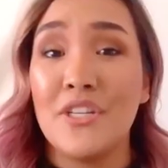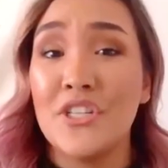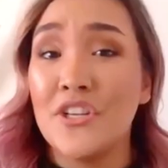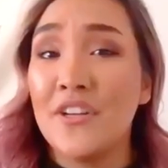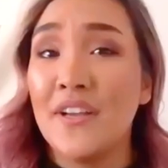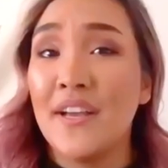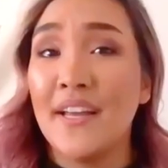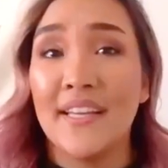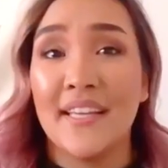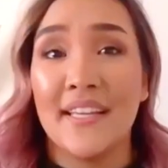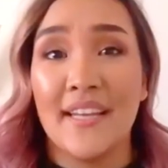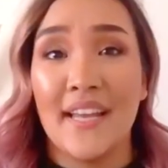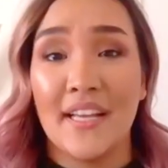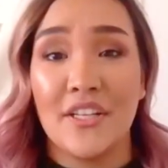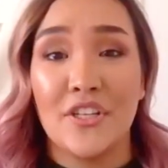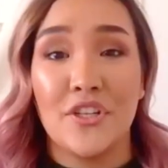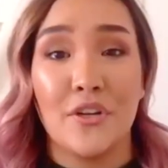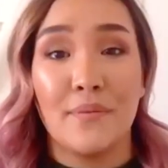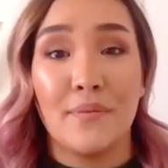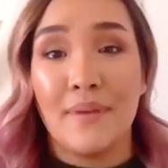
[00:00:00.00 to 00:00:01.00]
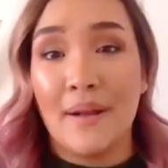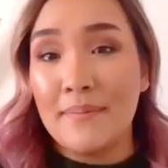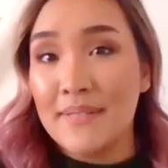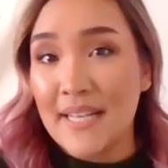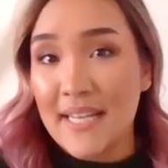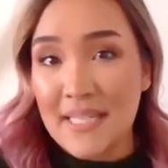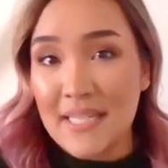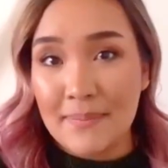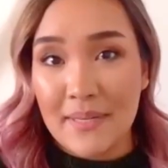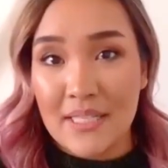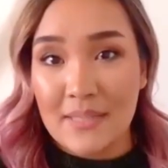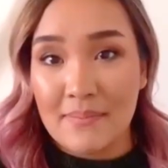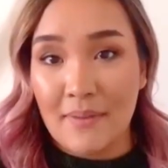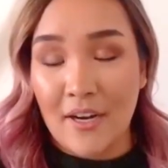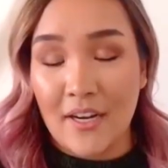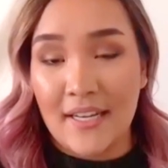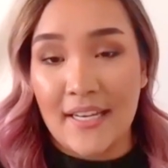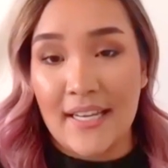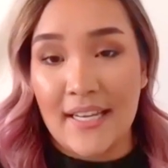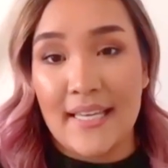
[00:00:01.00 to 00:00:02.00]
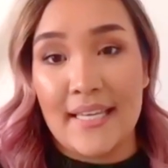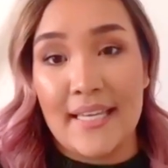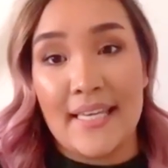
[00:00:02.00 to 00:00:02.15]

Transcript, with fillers: show you how to connect your Websites Plus Marketing